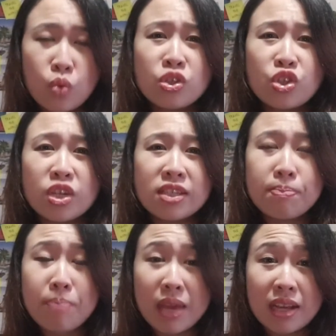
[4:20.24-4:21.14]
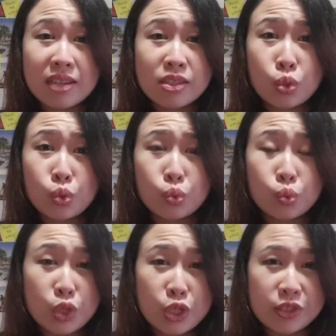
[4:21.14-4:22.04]
will just make us look
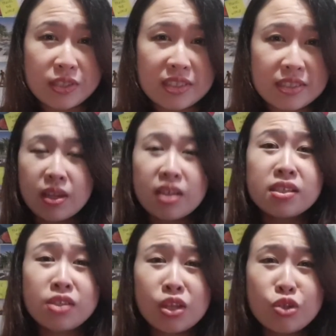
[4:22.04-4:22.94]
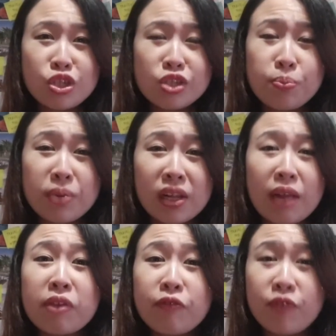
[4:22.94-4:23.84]
worse. The solution to build
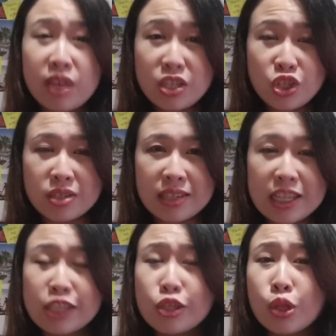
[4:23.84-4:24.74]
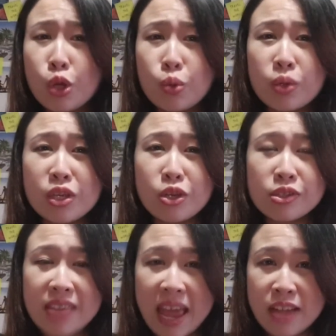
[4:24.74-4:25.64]
up conviction is to lower your
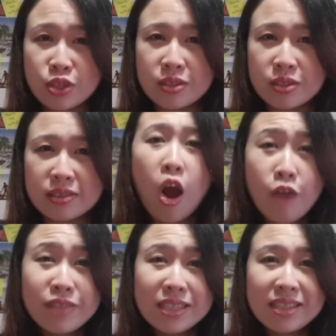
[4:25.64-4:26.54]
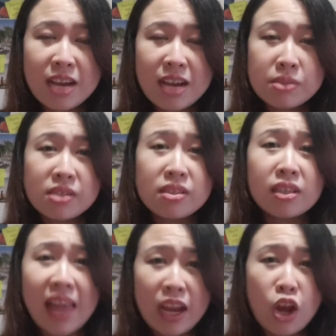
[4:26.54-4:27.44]
standard. Oftentimes, the
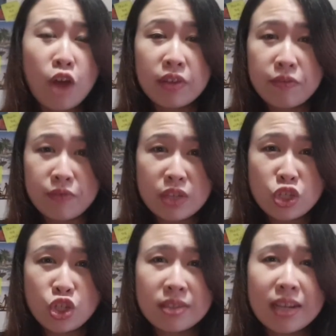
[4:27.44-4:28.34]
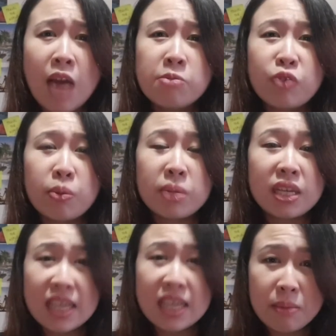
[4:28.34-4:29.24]
lack of conviction comes from the
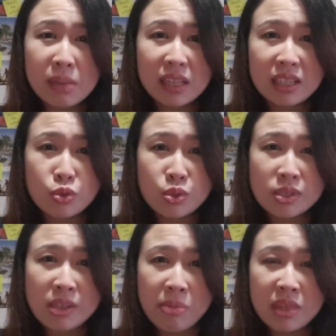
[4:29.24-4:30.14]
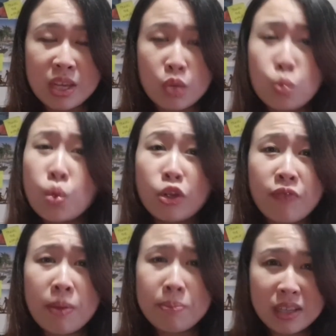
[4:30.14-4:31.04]
inability to do something we are
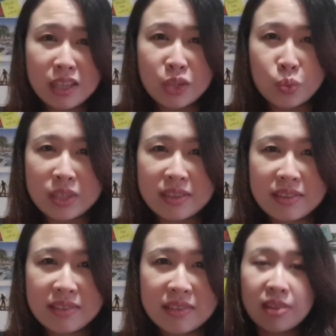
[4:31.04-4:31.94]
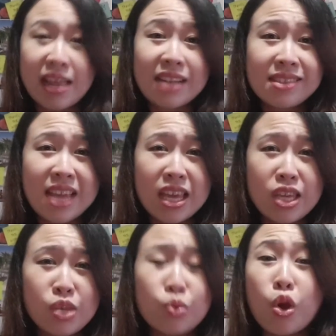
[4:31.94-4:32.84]
not familiar with. Let's say
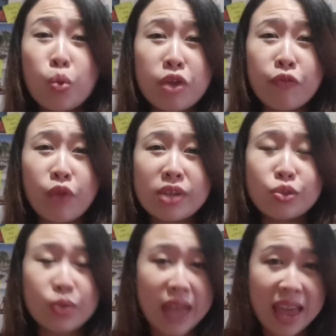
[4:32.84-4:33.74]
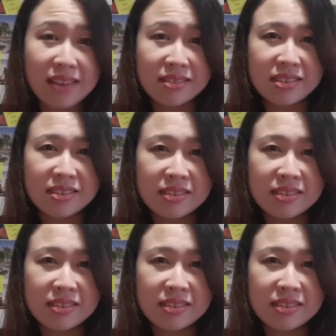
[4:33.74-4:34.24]
you go with your friends to dance,